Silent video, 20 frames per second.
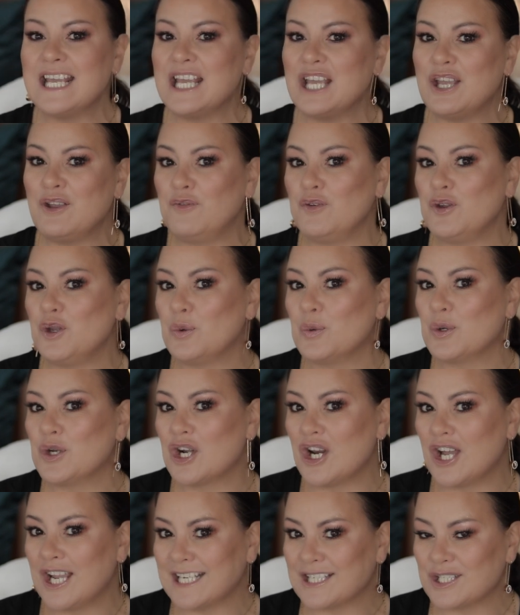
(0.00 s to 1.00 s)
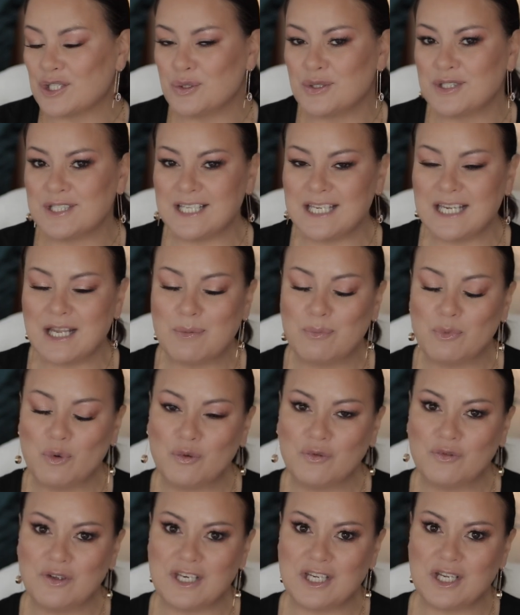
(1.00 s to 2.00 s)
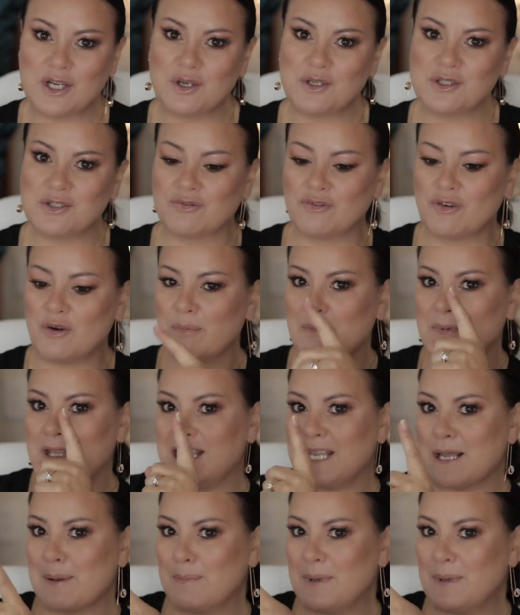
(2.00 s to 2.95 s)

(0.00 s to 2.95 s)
If you would like to see more videos from me,